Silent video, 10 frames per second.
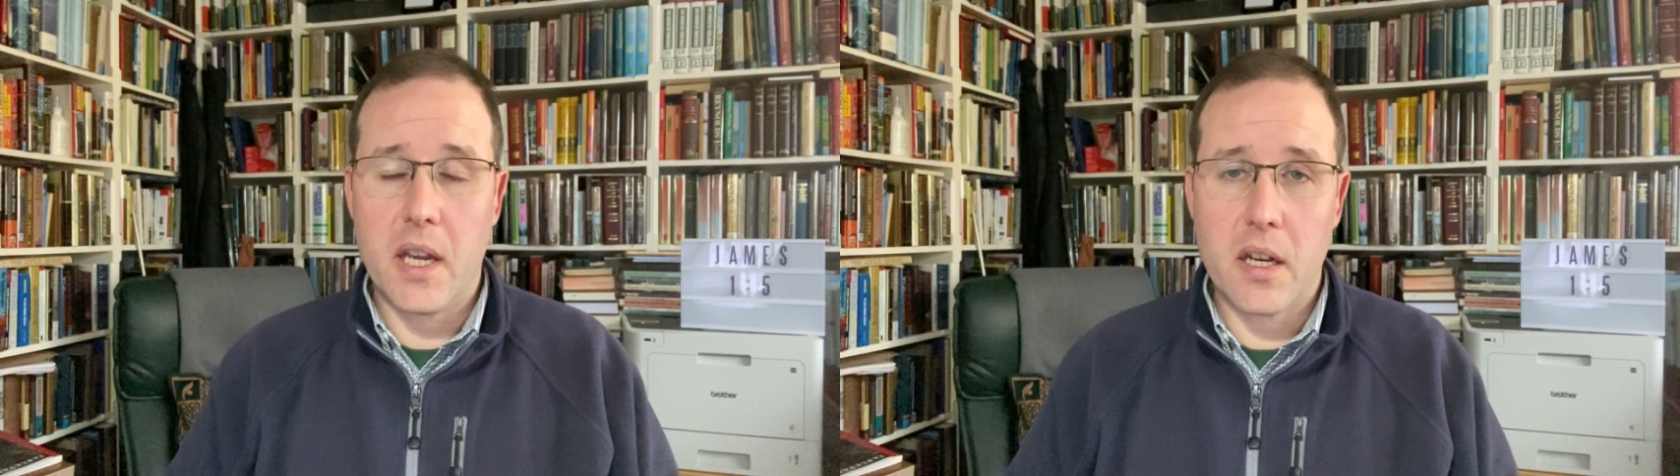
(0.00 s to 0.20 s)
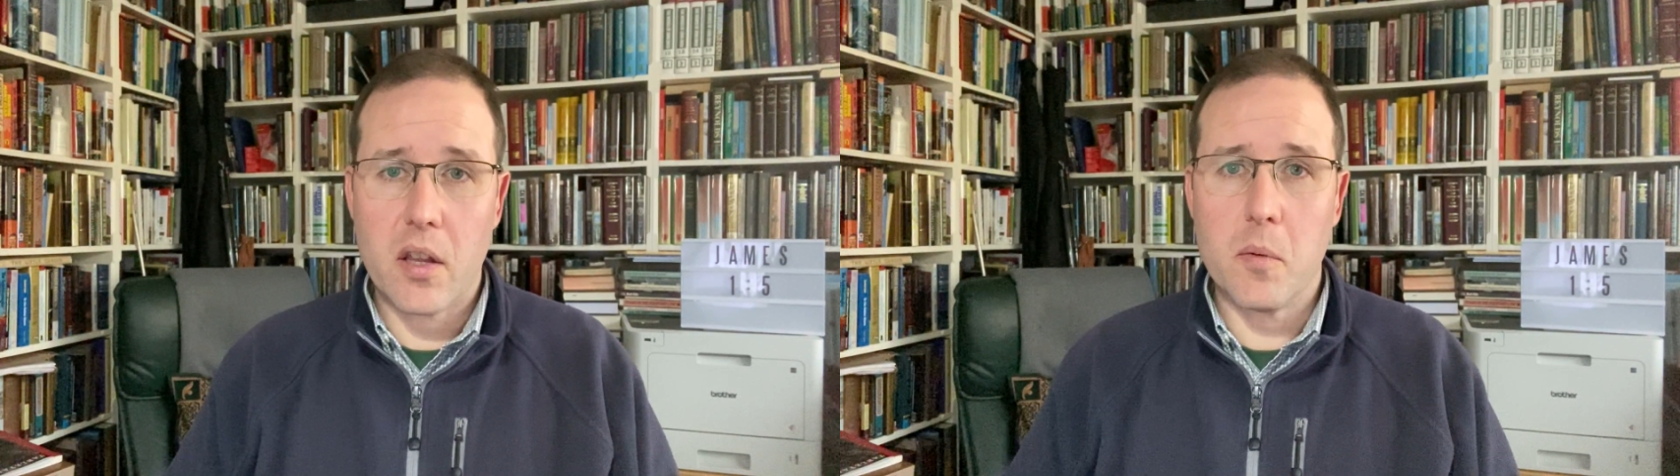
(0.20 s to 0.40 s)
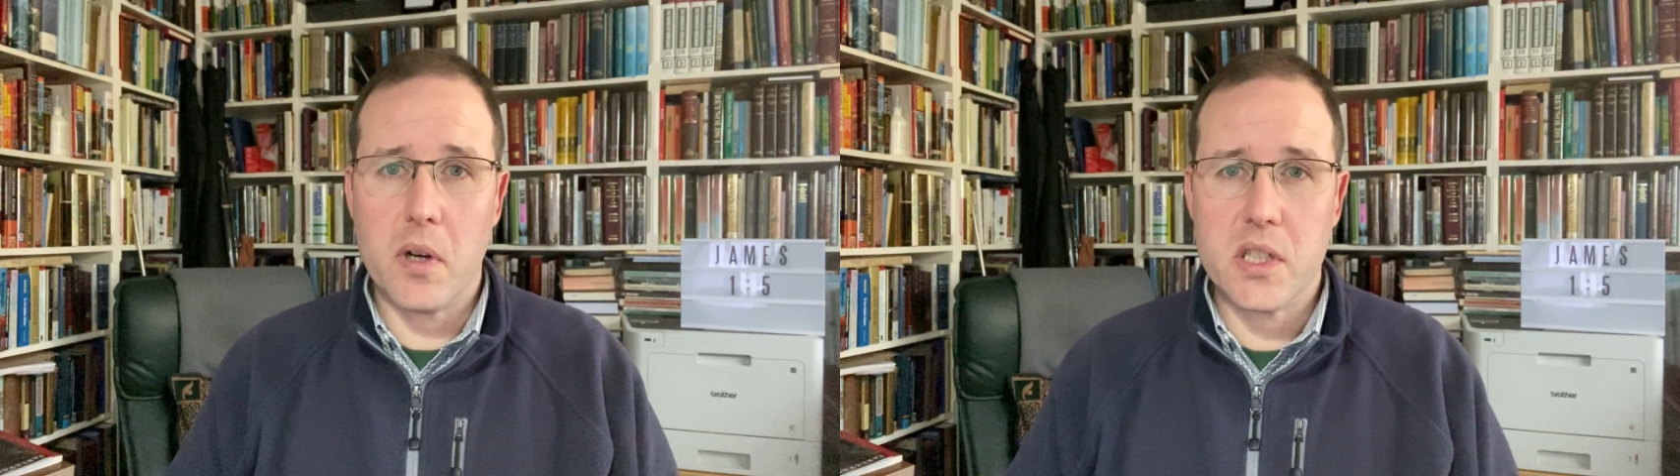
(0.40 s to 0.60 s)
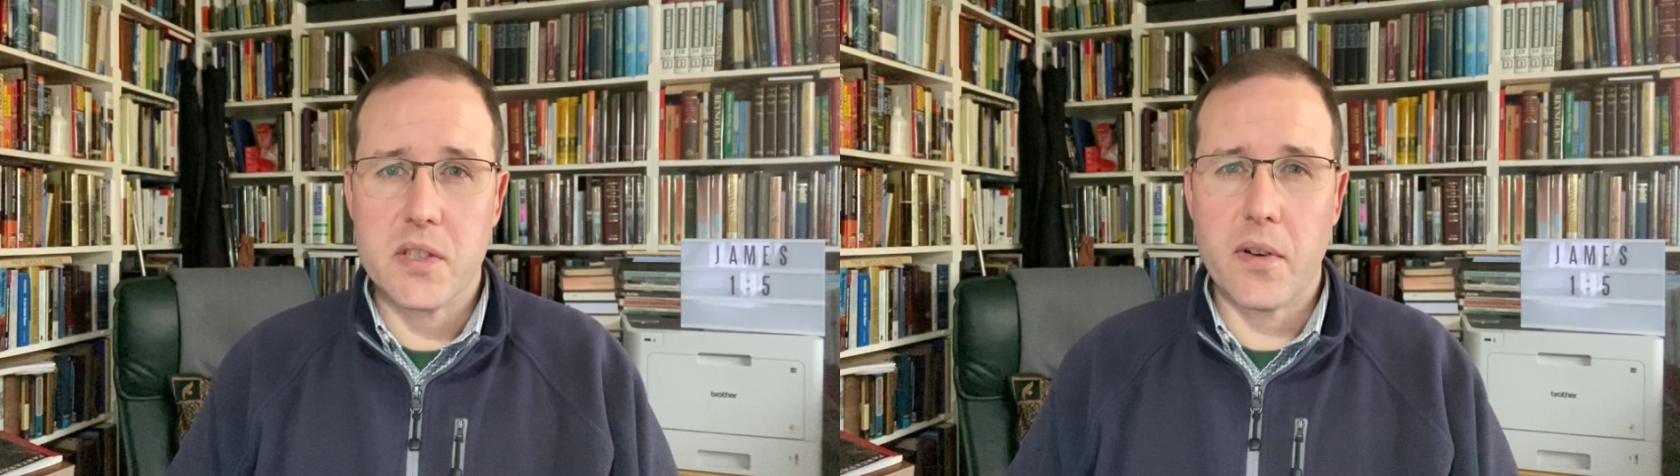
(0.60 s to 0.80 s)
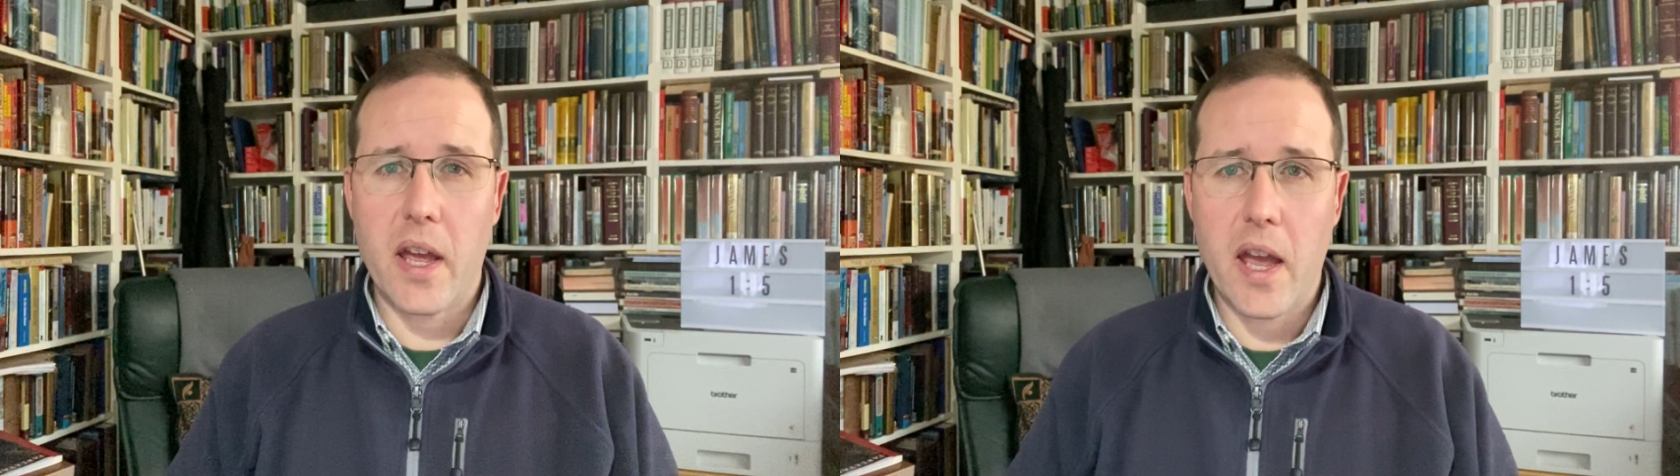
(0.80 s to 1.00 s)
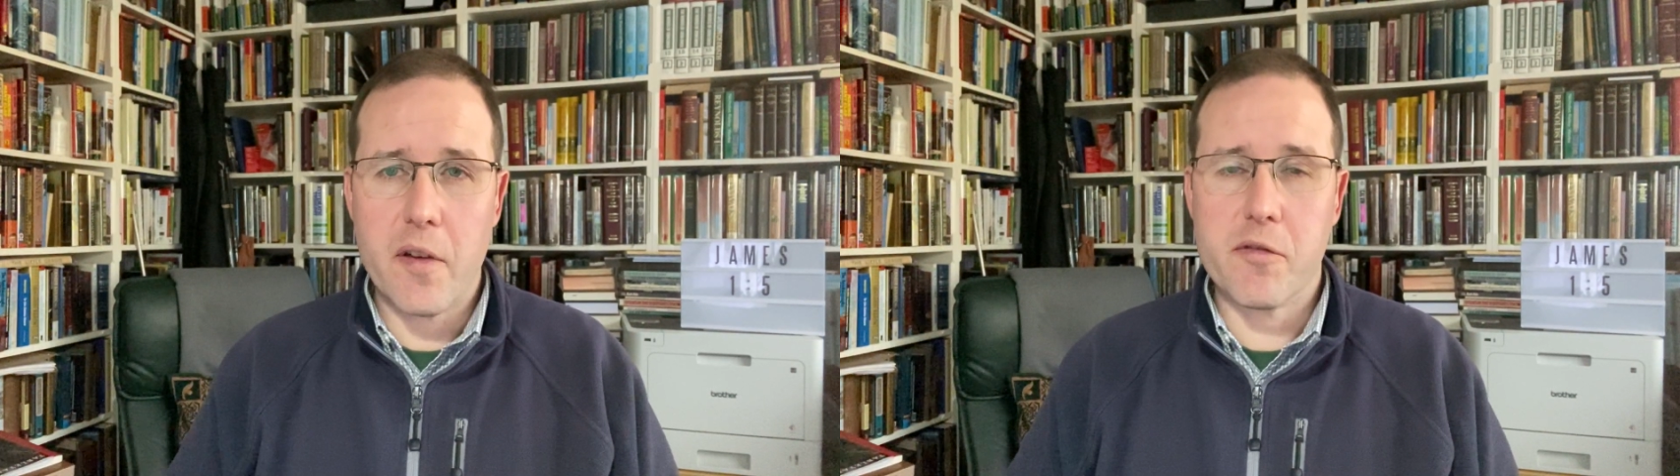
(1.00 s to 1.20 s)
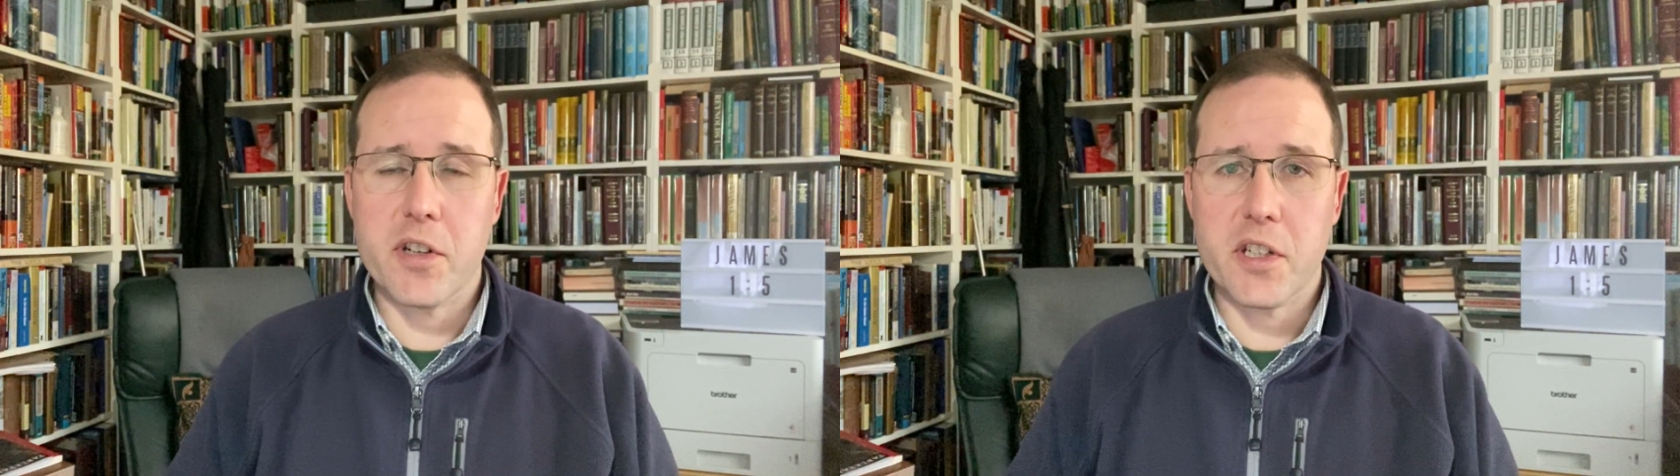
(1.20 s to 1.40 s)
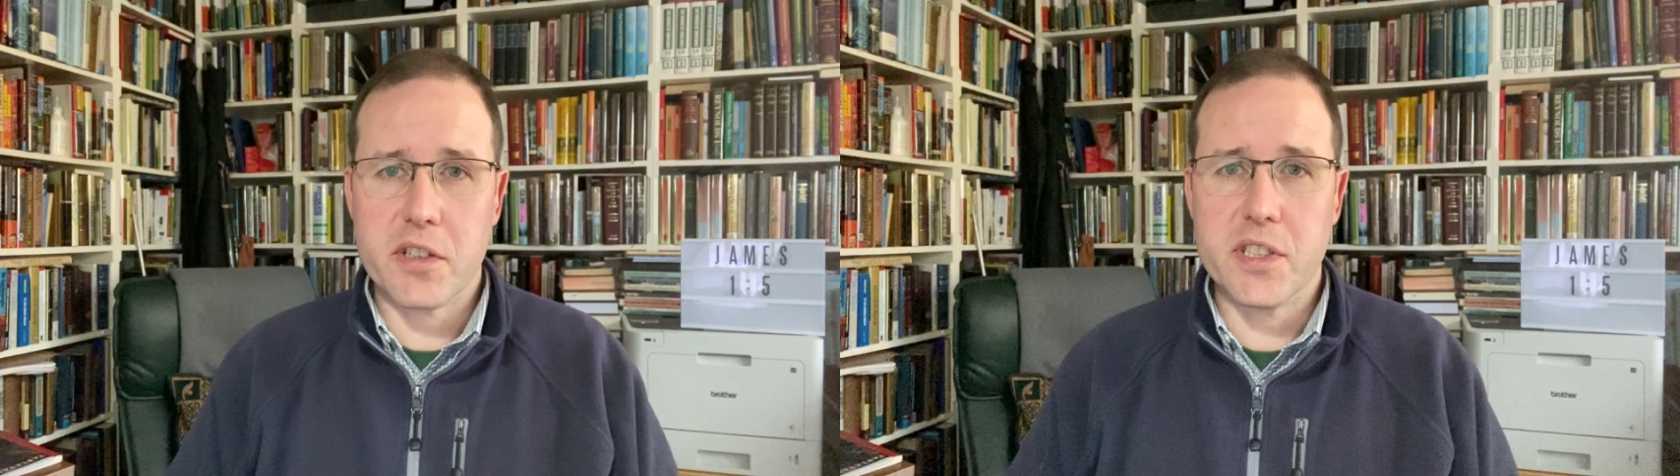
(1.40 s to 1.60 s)
In other words, for
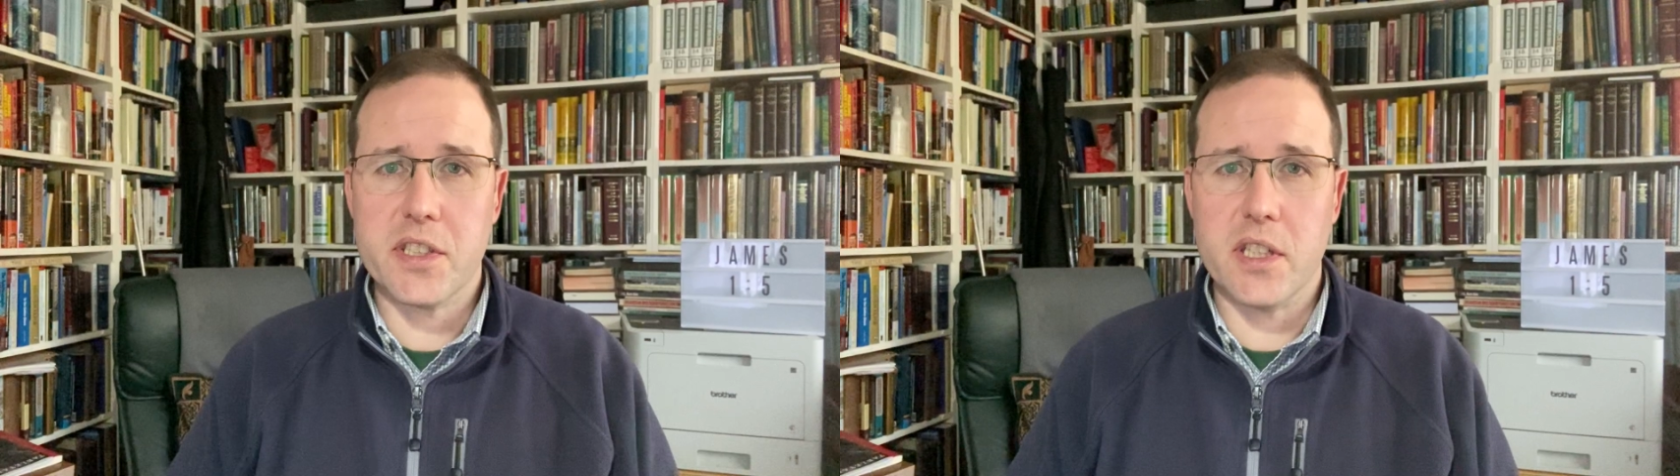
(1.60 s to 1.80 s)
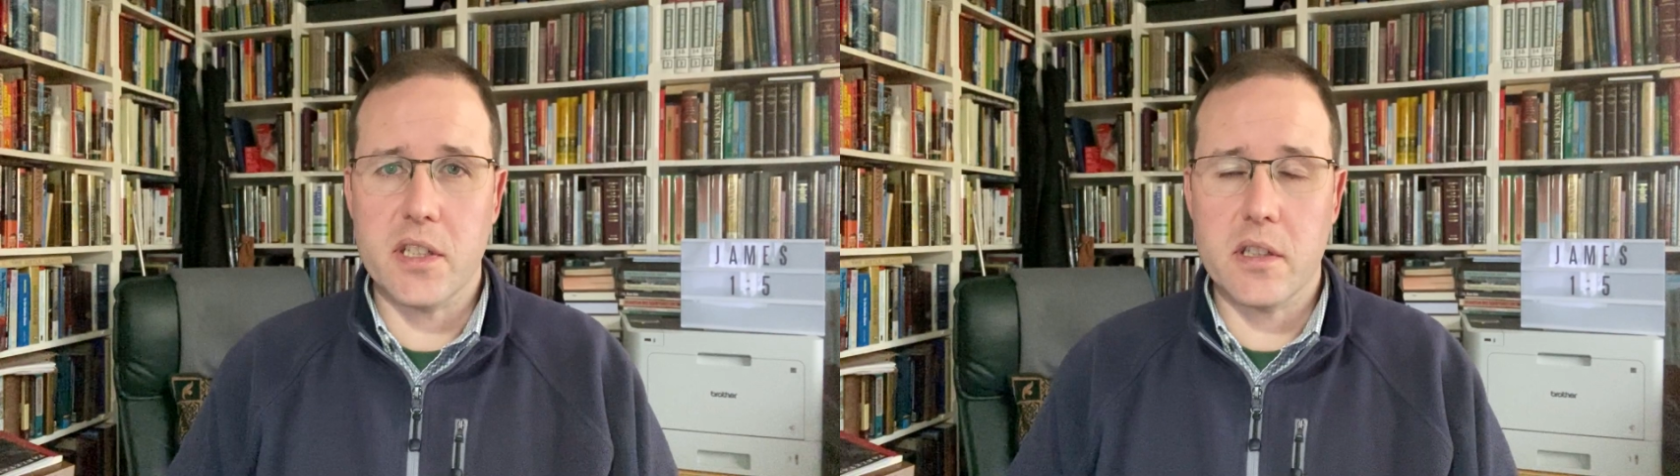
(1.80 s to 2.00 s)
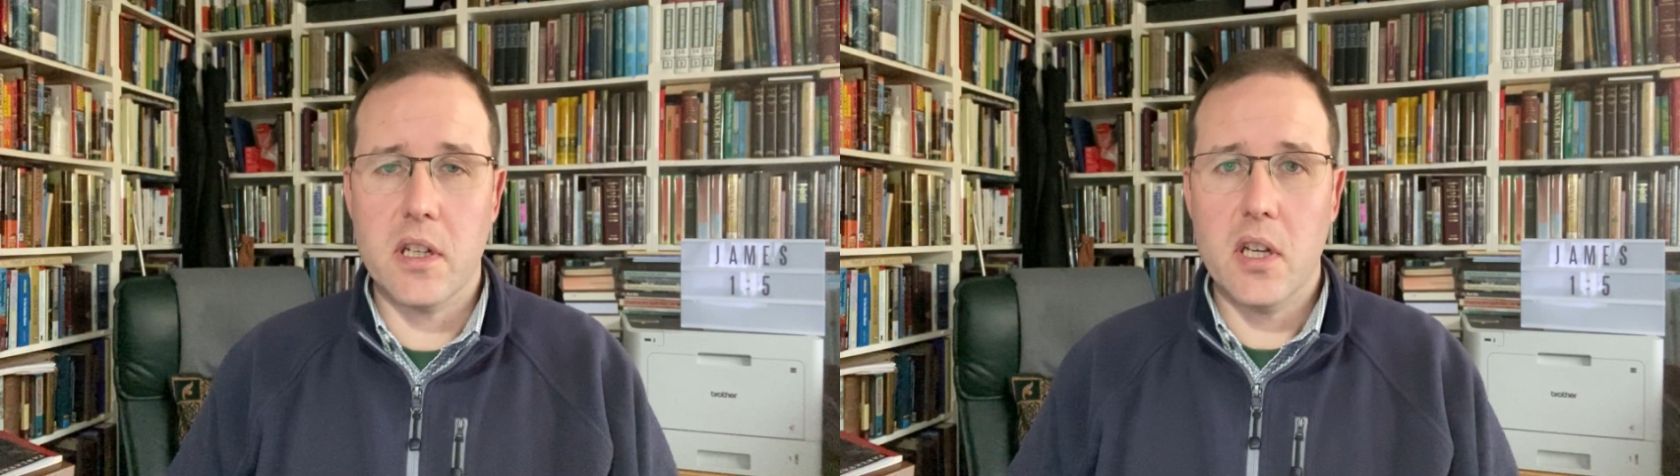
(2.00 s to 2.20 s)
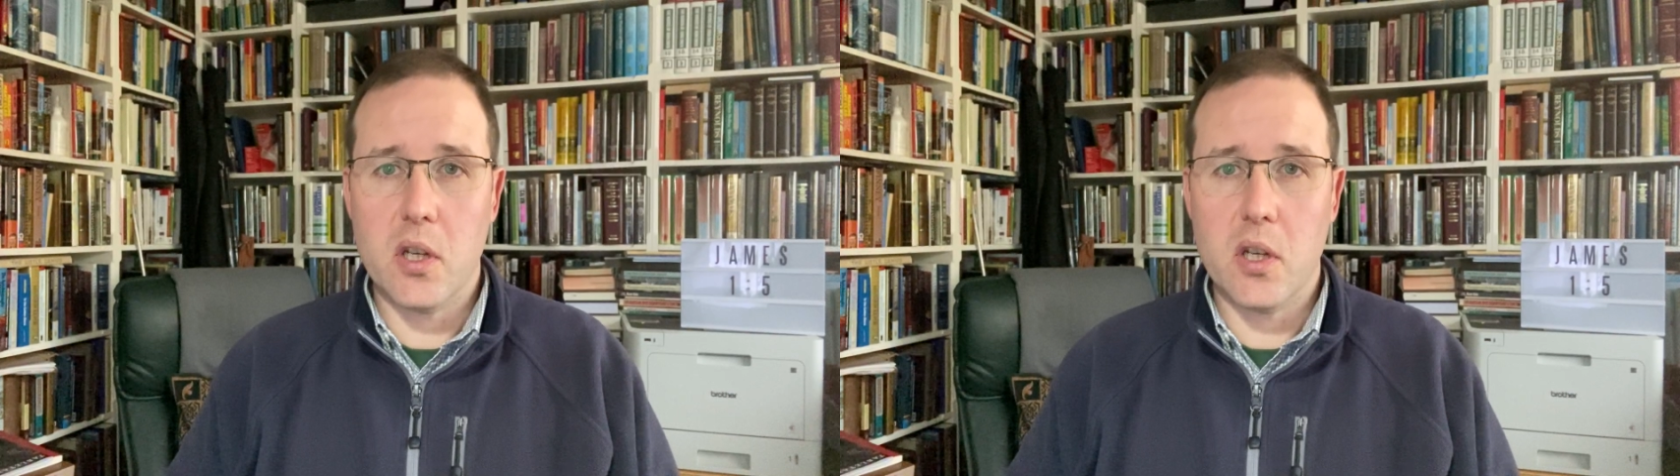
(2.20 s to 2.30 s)
every Christian